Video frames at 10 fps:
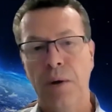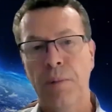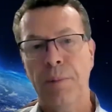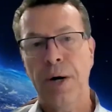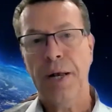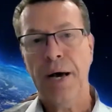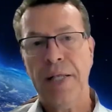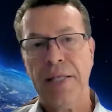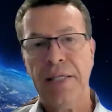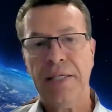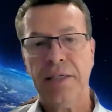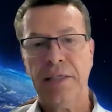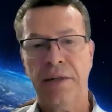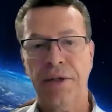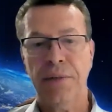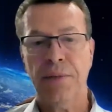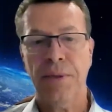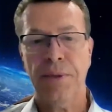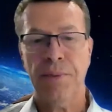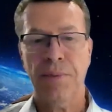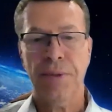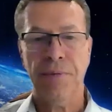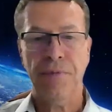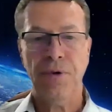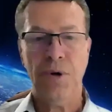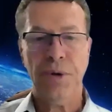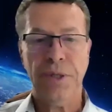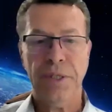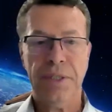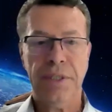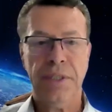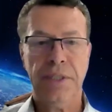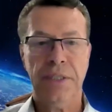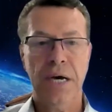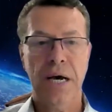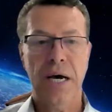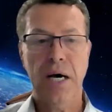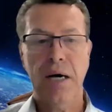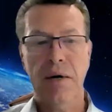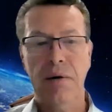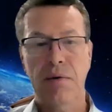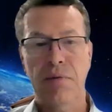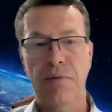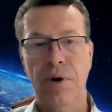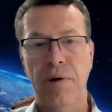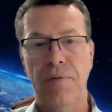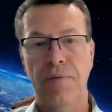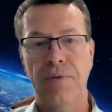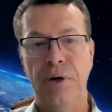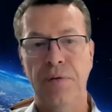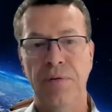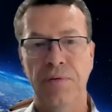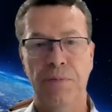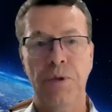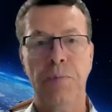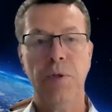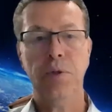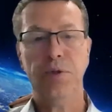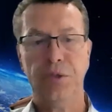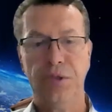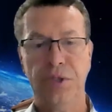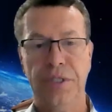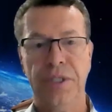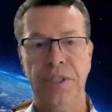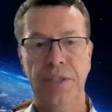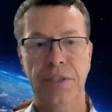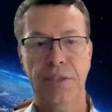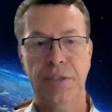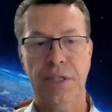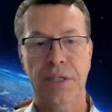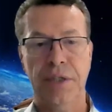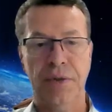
But I think the focus of proposed restrictions that